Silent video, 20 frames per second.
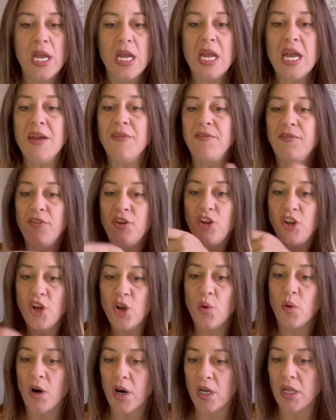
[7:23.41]
if
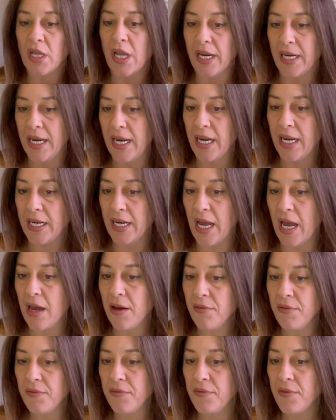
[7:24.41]
you are lucky enough